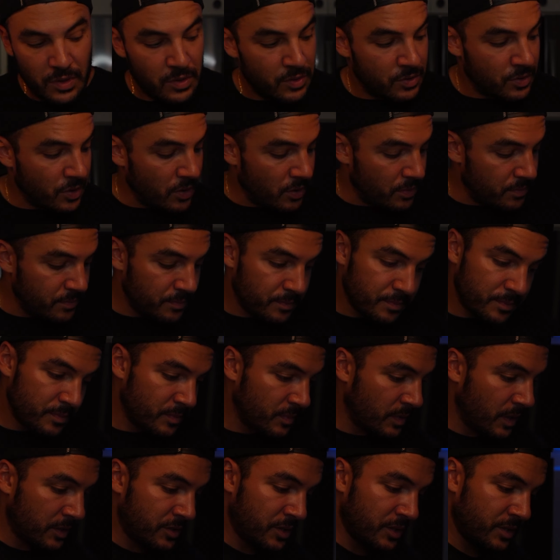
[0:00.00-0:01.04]
So
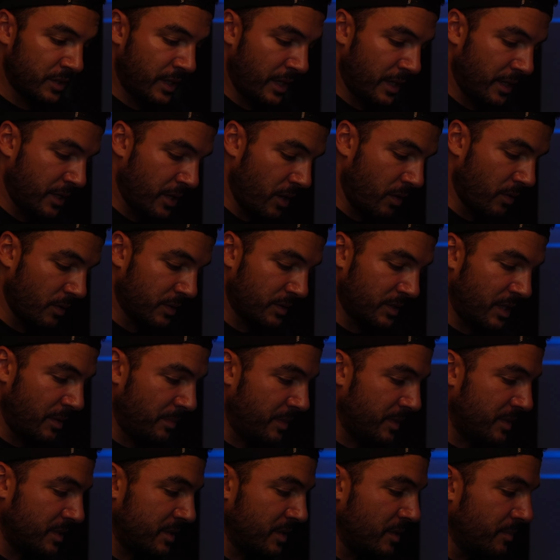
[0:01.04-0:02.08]
let's just get it going. Let's keep
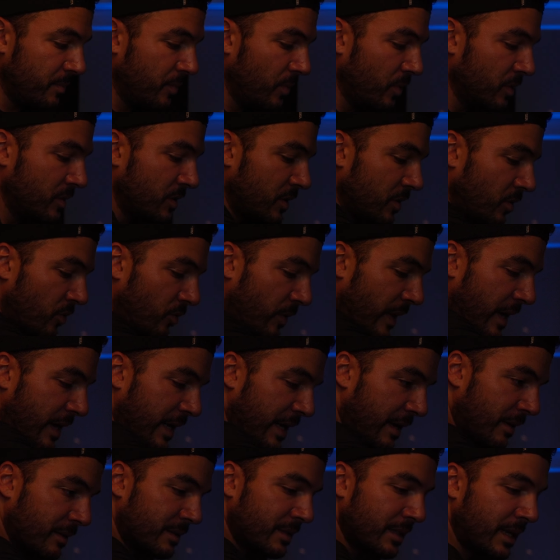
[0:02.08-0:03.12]
it simple. It's a little rainy
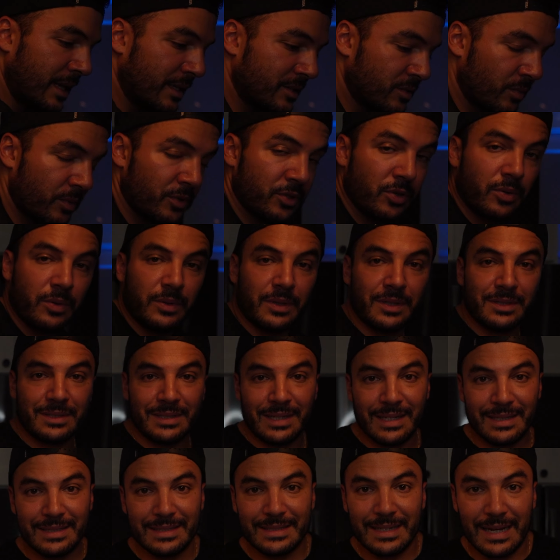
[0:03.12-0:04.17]
outside, so we're doing this
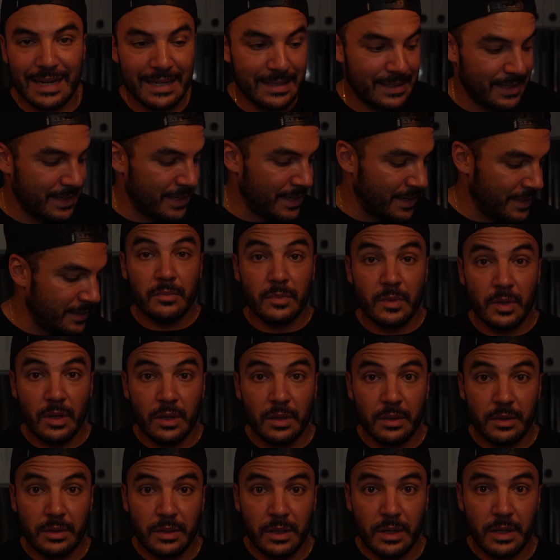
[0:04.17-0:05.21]
inside today.
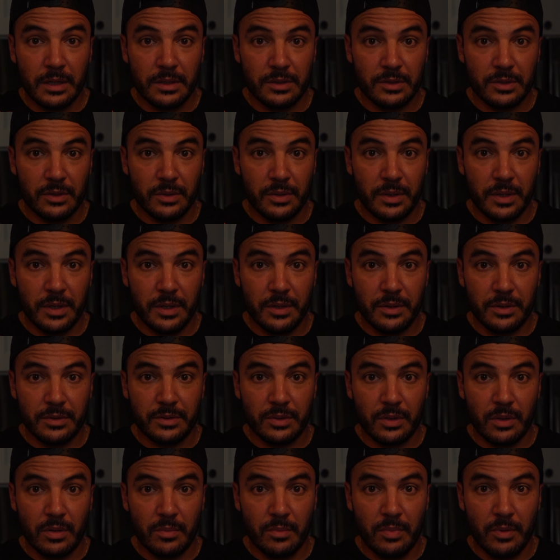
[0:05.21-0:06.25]
Again, so here's
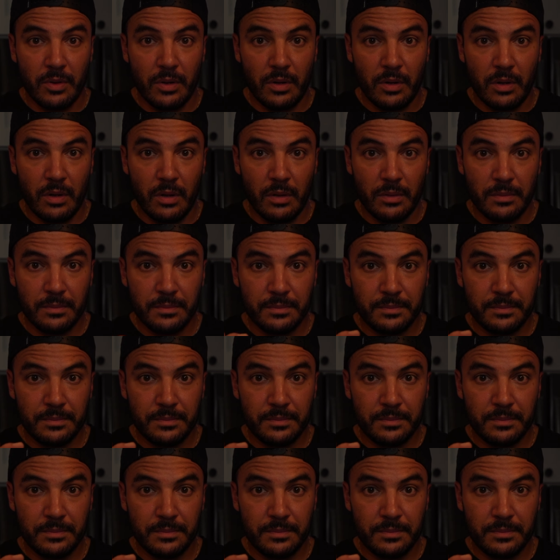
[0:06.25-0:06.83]
our bowl.